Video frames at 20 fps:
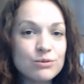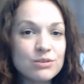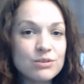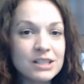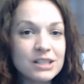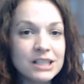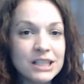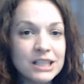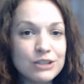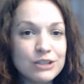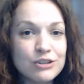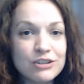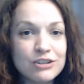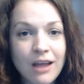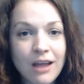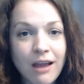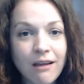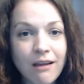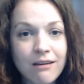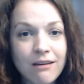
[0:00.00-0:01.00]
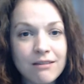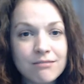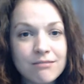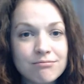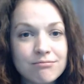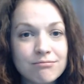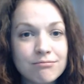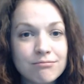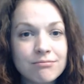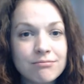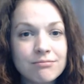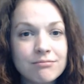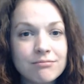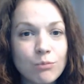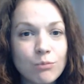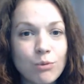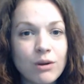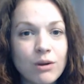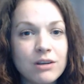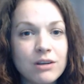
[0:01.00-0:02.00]
clean your deck
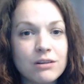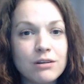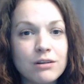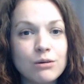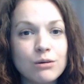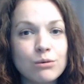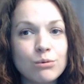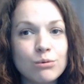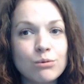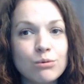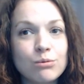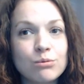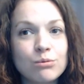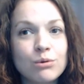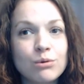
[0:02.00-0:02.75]
when you